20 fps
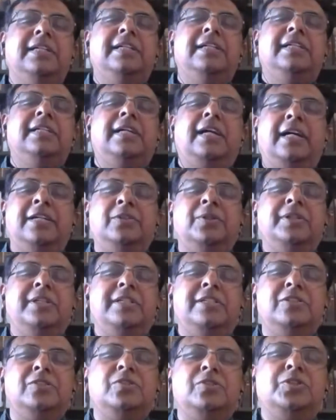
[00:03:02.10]
I thought
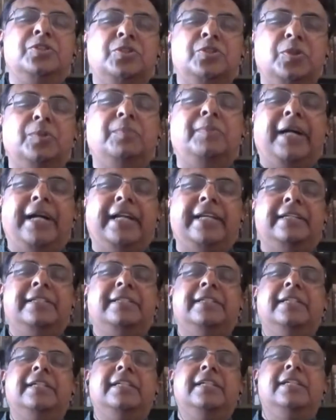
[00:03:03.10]
it is not so bad.
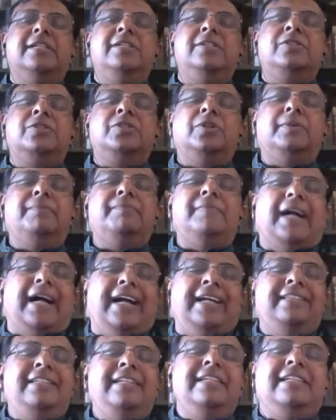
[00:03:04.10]
So
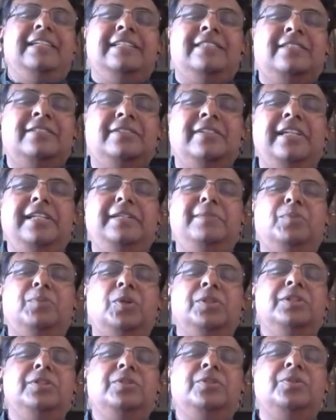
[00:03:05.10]
I think it's really
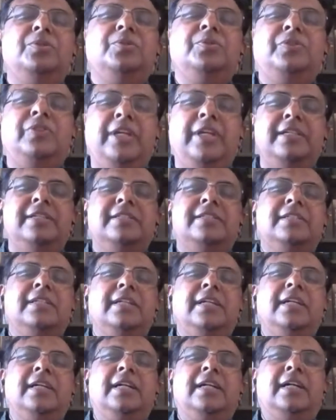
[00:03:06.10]
important to do things
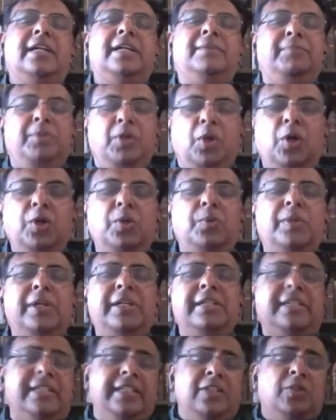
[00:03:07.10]
beyond
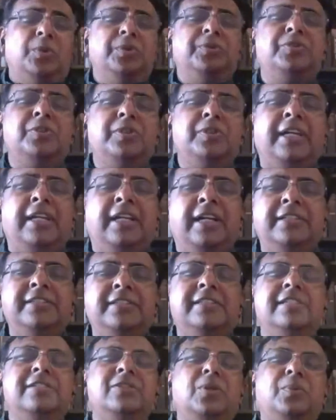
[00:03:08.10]
work. It also
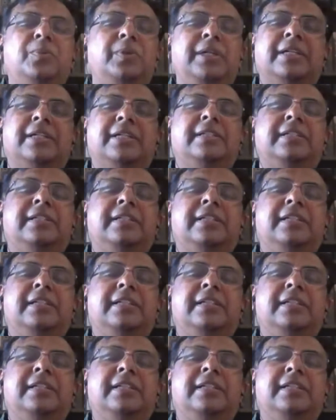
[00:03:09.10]
enhances your work.